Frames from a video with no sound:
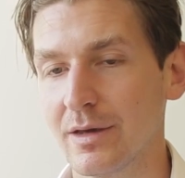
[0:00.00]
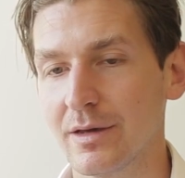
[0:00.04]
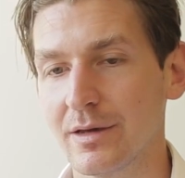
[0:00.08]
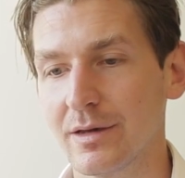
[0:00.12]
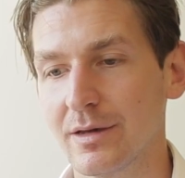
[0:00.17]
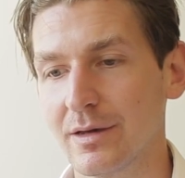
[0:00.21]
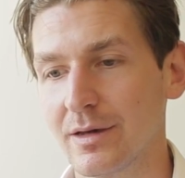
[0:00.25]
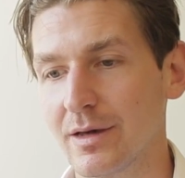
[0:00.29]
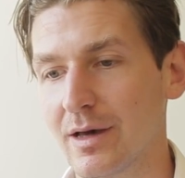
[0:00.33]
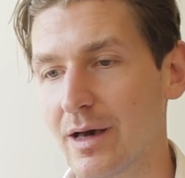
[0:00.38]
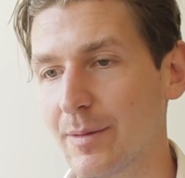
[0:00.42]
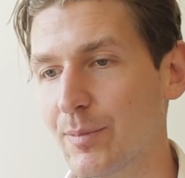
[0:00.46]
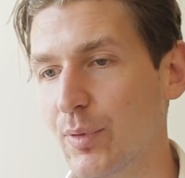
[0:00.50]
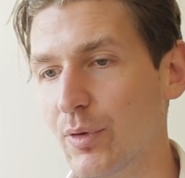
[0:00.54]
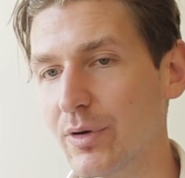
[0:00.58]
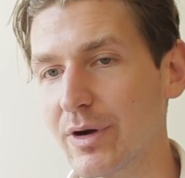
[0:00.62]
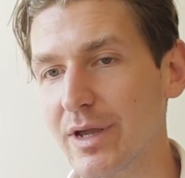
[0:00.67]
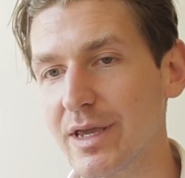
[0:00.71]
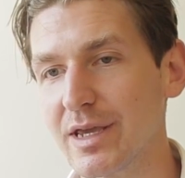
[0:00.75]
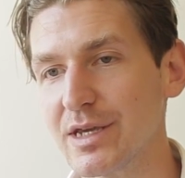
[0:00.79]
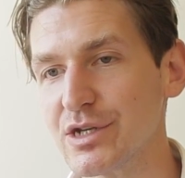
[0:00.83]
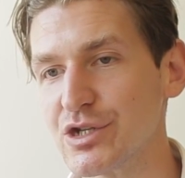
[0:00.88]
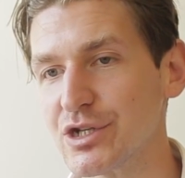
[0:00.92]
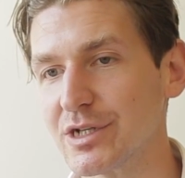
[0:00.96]
A
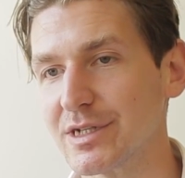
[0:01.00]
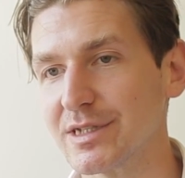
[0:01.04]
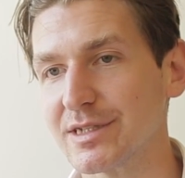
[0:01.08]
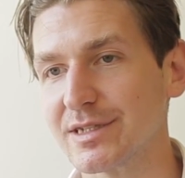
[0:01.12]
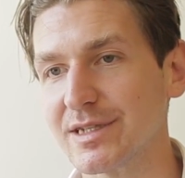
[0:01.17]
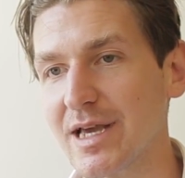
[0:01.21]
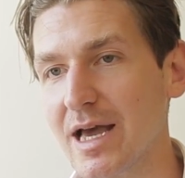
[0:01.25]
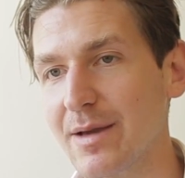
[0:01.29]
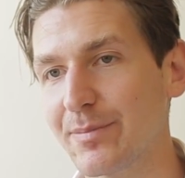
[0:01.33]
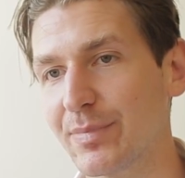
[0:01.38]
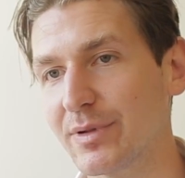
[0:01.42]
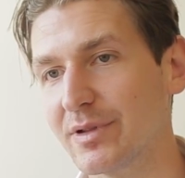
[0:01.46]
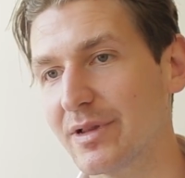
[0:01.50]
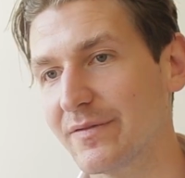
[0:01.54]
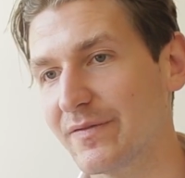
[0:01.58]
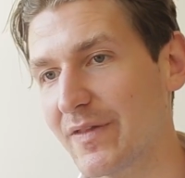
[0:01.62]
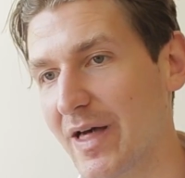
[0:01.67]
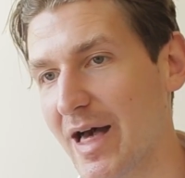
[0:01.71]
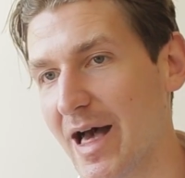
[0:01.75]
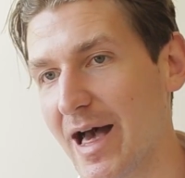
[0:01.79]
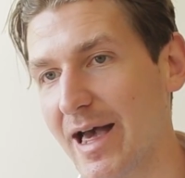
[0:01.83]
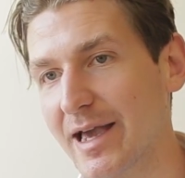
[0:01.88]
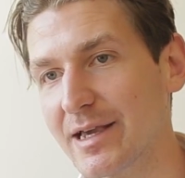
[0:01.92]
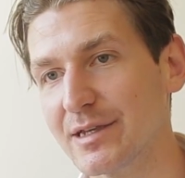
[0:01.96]
Borgesian disciple of
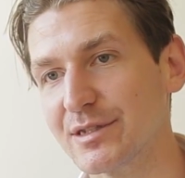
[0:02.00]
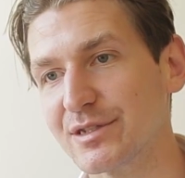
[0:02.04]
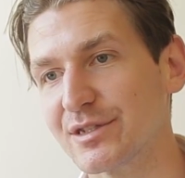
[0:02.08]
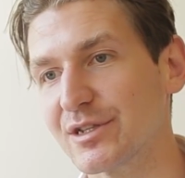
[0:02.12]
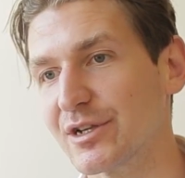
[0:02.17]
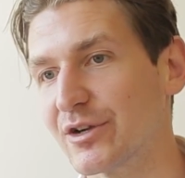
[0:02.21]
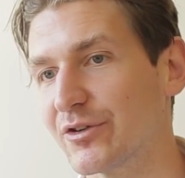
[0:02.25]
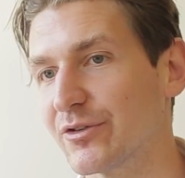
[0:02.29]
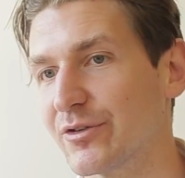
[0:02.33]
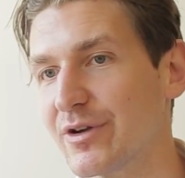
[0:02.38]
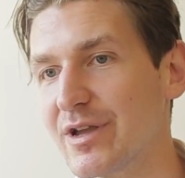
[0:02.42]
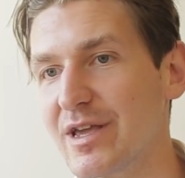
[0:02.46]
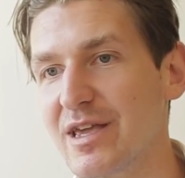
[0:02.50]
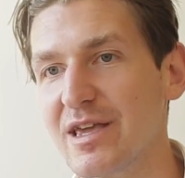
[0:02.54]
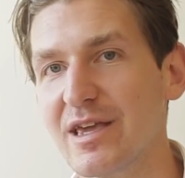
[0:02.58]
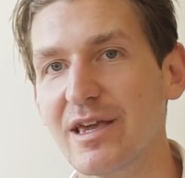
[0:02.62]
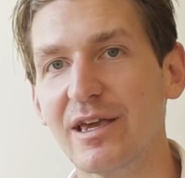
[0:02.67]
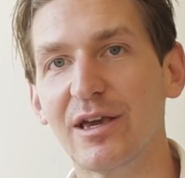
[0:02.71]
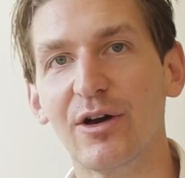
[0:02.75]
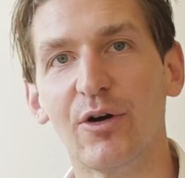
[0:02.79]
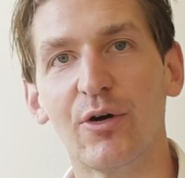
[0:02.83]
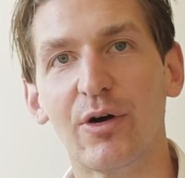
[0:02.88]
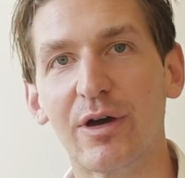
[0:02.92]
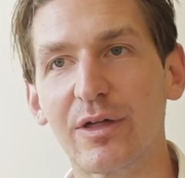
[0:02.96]
the highest degree,
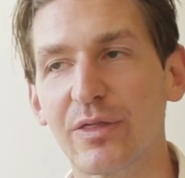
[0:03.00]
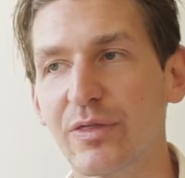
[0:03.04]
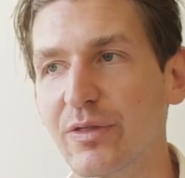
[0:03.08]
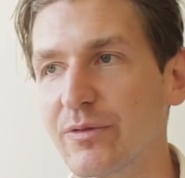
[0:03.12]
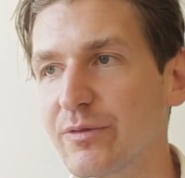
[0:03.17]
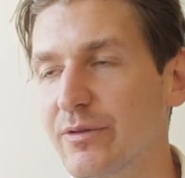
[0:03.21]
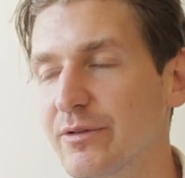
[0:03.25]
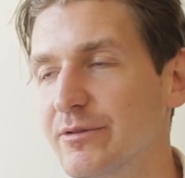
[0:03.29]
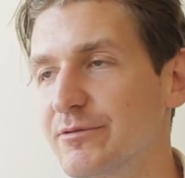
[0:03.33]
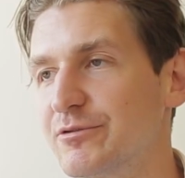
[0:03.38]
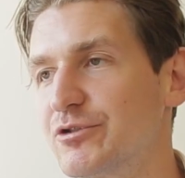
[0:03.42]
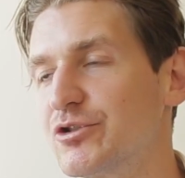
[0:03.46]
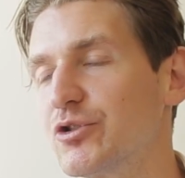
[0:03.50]
going through